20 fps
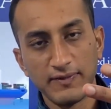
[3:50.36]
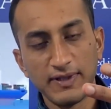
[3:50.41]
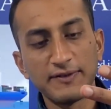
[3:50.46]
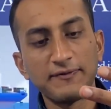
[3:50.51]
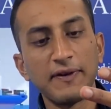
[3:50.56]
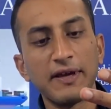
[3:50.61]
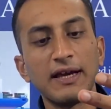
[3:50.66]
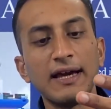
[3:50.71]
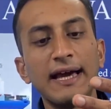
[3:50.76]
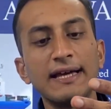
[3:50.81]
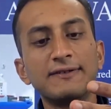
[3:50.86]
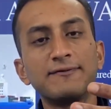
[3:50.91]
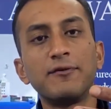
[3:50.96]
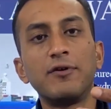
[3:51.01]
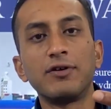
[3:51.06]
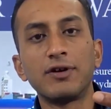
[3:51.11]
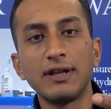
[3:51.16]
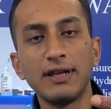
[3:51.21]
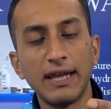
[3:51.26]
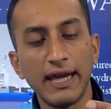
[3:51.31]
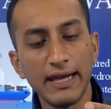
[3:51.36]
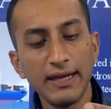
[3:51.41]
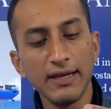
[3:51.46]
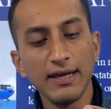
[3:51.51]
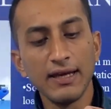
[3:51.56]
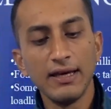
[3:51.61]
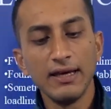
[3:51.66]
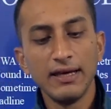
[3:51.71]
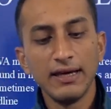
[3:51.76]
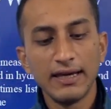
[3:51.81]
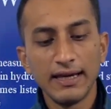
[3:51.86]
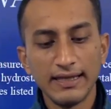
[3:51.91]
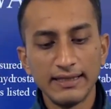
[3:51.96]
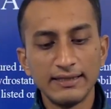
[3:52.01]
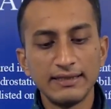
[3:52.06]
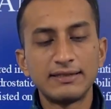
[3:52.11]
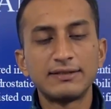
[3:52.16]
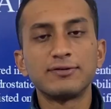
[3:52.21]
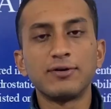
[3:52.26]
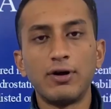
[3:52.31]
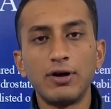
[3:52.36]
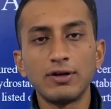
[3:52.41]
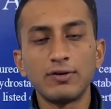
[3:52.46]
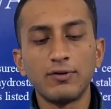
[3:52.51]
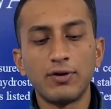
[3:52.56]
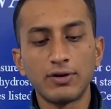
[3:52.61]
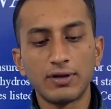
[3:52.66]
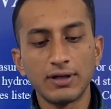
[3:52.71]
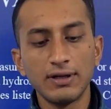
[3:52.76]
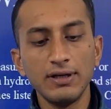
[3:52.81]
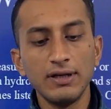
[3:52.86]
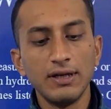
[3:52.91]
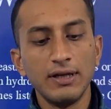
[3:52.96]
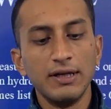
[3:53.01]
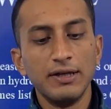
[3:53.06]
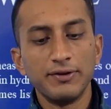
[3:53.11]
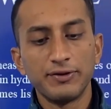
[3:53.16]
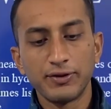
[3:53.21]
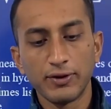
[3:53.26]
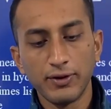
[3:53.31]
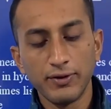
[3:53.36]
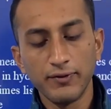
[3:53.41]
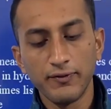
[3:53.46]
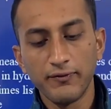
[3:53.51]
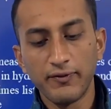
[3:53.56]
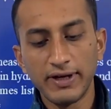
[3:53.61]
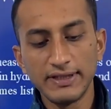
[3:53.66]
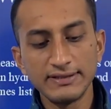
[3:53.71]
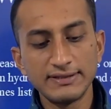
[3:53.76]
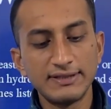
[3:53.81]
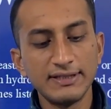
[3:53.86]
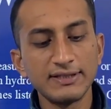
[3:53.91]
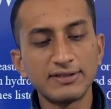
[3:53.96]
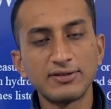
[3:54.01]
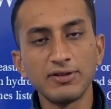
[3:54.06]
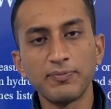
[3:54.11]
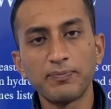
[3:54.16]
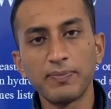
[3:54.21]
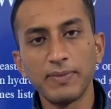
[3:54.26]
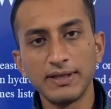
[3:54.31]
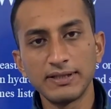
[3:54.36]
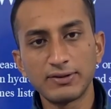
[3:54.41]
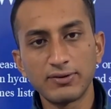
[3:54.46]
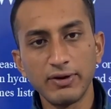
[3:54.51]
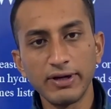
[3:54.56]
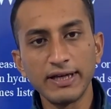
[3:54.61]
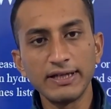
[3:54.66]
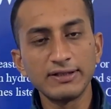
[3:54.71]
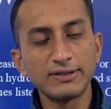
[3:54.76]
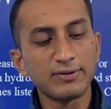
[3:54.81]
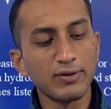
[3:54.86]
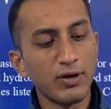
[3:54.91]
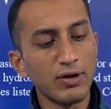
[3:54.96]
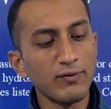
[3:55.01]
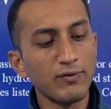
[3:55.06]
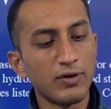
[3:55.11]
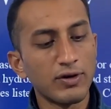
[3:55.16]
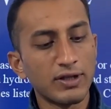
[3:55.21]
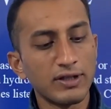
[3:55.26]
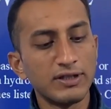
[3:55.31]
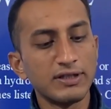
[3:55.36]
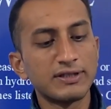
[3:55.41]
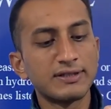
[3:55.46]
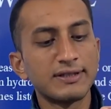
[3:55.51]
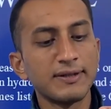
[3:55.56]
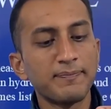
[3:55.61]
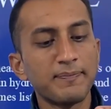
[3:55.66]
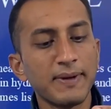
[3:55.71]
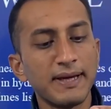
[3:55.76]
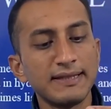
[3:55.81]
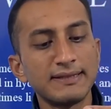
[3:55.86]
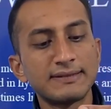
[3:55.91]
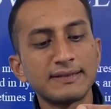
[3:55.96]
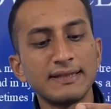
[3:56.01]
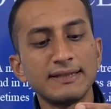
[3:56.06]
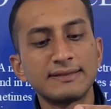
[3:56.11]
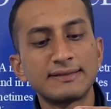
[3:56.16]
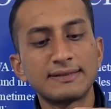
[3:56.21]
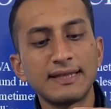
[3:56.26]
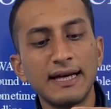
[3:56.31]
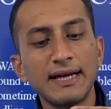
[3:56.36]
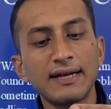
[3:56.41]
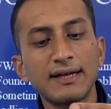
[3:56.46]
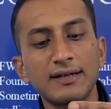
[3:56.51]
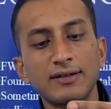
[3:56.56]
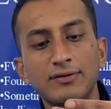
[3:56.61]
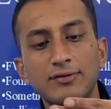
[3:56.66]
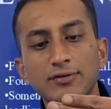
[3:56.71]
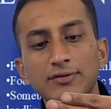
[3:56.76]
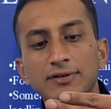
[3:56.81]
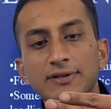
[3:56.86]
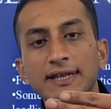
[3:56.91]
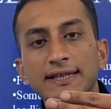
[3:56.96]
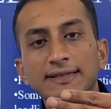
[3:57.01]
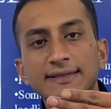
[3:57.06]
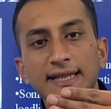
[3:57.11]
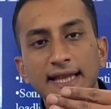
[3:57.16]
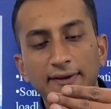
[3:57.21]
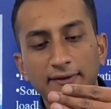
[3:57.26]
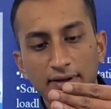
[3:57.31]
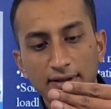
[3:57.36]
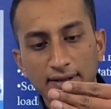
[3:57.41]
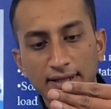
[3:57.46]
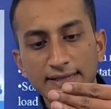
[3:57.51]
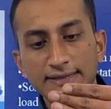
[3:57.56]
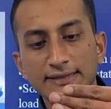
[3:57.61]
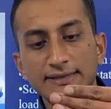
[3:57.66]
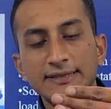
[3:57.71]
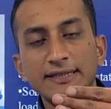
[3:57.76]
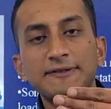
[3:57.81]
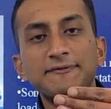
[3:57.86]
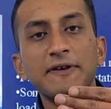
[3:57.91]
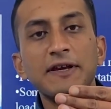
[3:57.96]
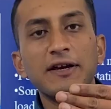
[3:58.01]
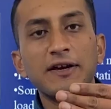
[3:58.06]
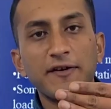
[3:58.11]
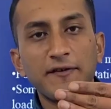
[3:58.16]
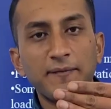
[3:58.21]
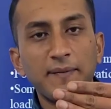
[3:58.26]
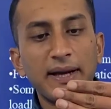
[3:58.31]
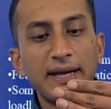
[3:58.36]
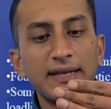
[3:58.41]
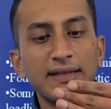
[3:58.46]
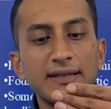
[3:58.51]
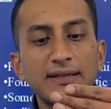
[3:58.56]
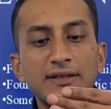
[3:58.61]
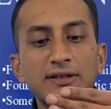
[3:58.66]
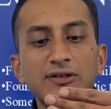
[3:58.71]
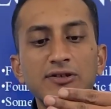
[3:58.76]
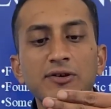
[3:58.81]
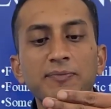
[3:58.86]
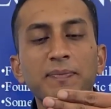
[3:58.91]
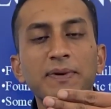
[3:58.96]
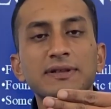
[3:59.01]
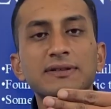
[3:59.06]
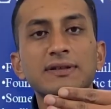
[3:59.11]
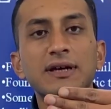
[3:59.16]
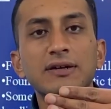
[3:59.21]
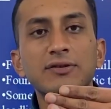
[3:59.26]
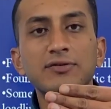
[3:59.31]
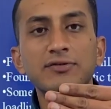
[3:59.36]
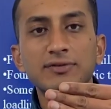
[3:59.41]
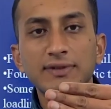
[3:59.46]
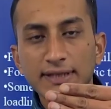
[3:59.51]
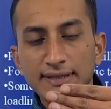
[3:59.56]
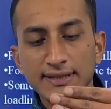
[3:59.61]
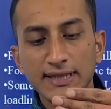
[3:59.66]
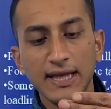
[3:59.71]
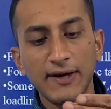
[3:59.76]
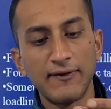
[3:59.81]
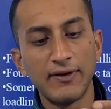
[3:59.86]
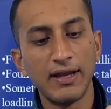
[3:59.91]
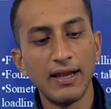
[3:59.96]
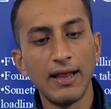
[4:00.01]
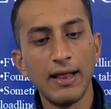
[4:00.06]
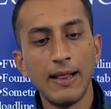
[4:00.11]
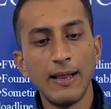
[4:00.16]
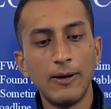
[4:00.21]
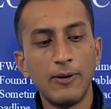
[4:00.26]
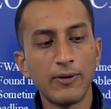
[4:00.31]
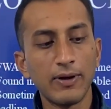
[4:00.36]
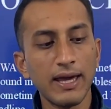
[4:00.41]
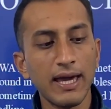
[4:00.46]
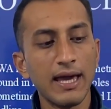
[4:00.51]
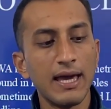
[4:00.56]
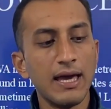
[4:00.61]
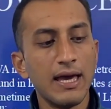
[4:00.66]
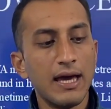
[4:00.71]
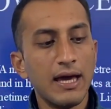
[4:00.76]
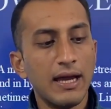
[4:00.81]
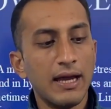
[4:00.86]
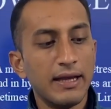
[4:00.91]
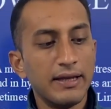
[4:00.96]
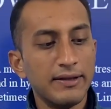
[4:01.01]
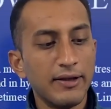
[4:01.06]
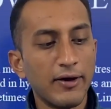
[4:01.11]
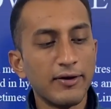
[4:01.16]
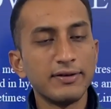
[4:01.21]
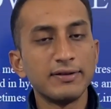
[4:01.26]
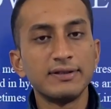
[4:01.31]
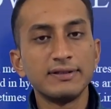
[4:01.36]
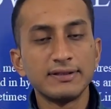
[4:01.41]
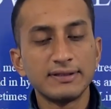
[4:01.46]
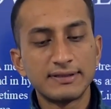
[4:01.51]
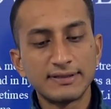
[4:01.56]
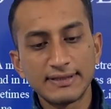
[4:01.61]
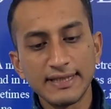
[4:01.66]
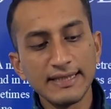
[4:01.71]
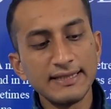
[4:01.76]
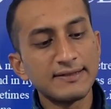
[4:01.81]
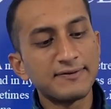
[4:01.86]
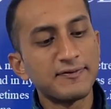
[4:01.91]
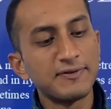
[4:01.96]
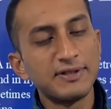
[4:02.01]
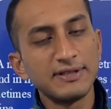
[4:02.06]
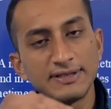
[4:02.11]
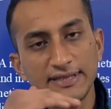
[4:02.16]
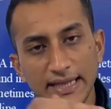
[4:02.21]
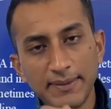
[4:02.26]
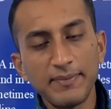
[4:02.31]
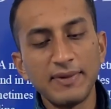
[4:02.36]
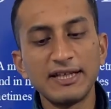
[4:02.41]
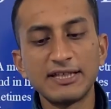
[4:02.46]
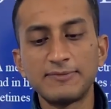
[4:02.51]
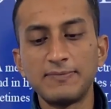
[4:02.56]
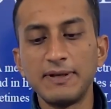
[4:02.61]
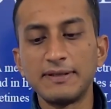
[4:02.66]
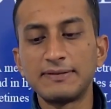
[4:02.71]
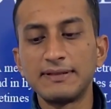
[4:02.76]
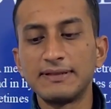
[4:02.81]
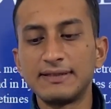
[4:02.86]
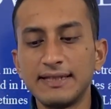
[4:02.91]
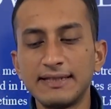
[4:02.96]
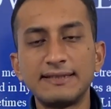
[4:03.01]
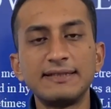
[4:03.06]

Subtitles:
finger as water line in salt water. So once this ship is going in salt water, the ship is sunk to this level. This finger of mine, the ship is sunk to this level. Okay, now since with the same displacement,